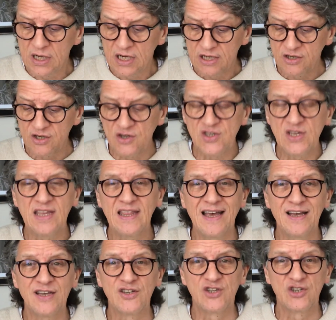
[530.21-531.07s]
do you see
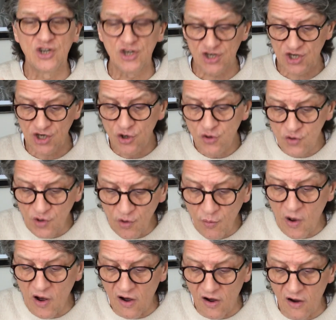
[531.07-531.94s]
that as just who you
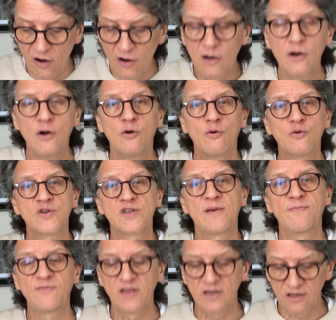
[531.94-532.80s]
are or
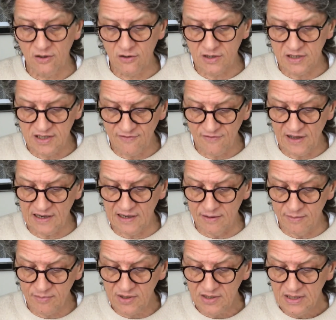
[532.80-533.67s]
something you can
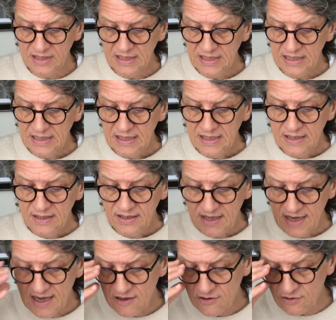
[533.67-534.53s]
develop?
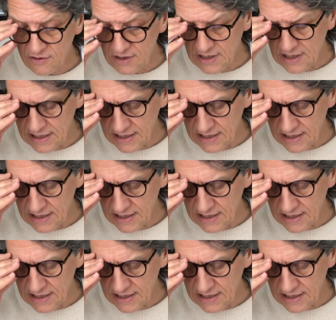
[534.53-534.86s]
Now,